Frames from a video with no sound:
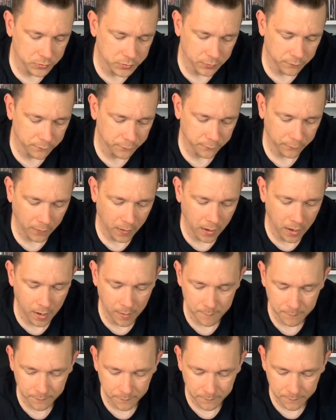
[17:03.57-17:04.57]
of
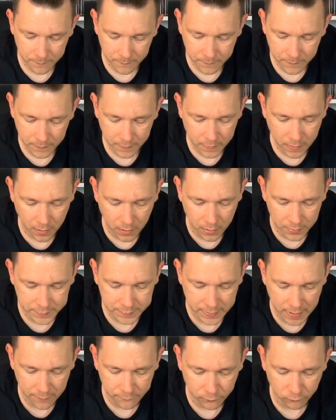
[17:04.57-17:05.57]

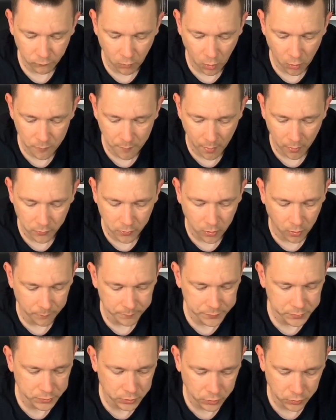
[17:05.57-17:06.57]
cards there for
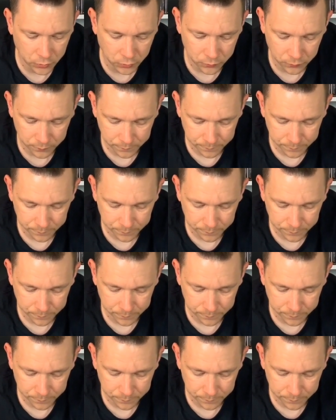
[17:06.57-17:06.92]
RoboCop 2.